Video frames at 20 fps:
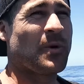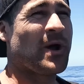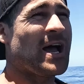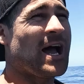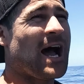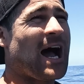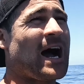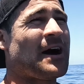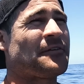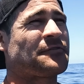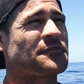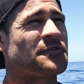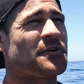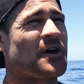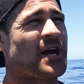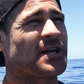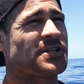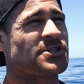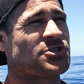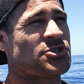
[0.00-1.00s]
we're after
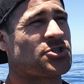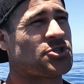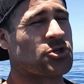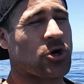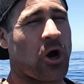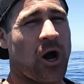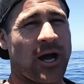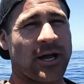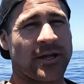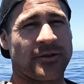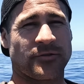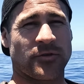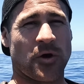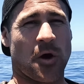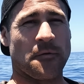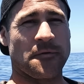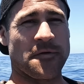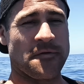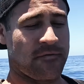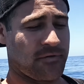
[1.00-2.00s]
a giant
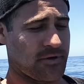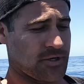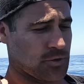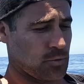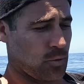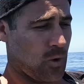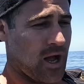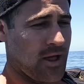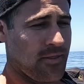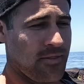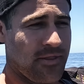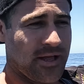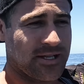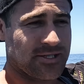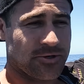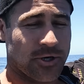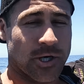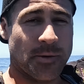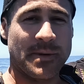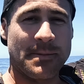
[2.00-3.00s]
dolphin fish, one that's
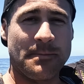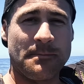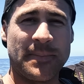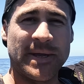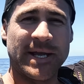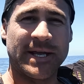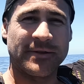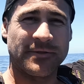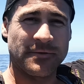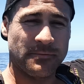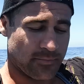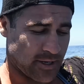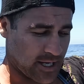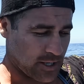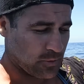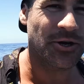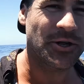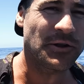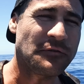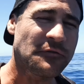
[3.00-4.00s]
going to be bigger than me.
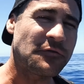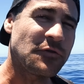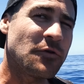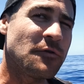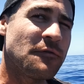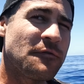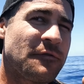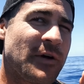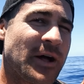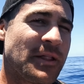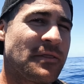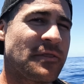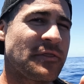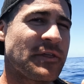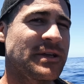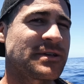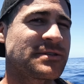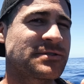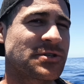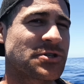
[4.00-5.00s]
We've got a few fun
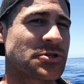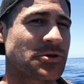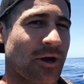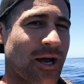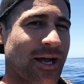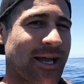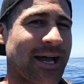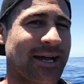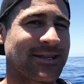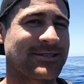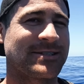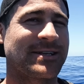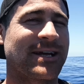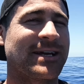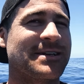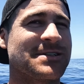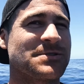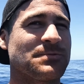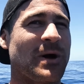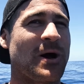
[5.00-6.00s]
things to try out today
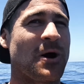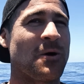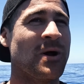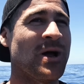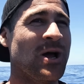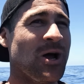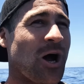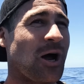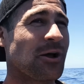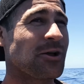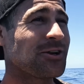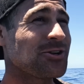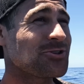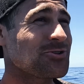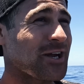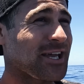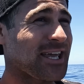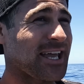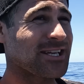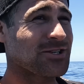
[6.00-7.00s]
as well. I'm going to
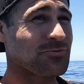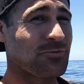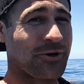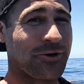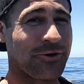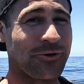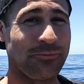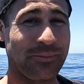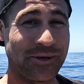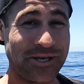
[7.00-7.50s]
try catch one on a